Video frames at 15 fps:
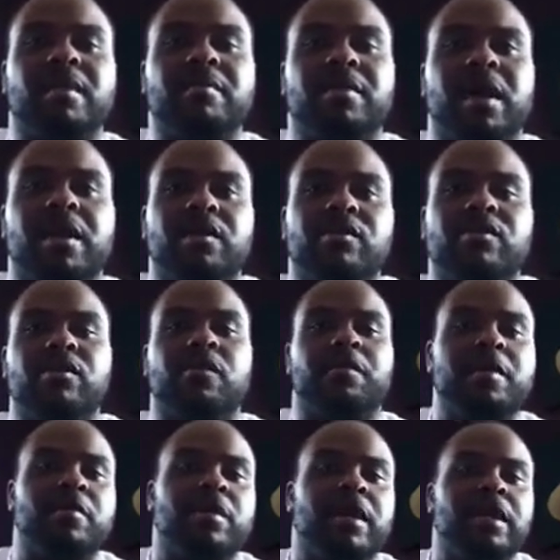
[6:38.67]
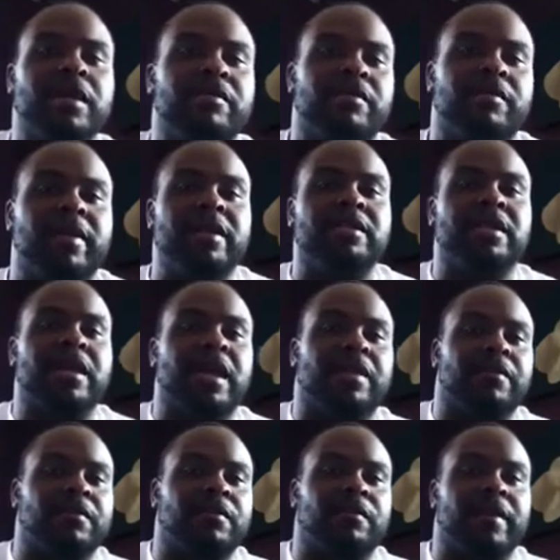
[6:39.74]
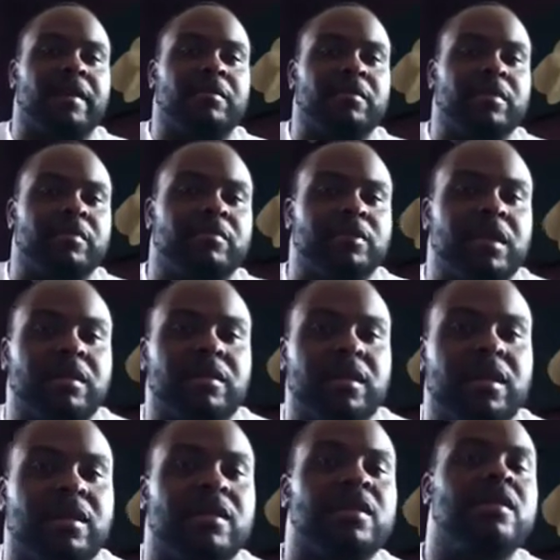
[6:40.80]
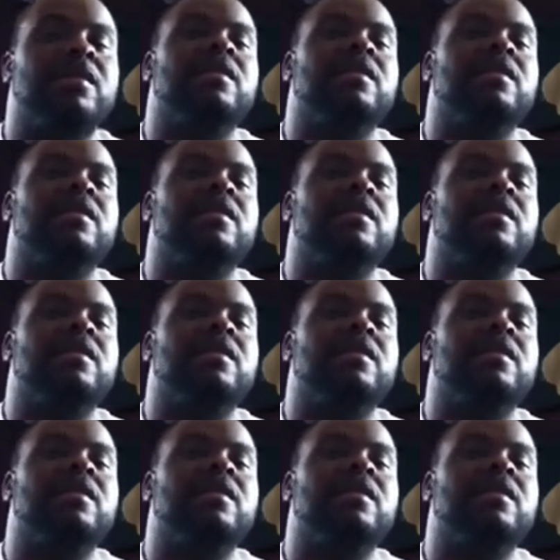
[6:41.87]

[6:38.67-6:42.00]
But I do know people that live in Vegas. I got a few family members out there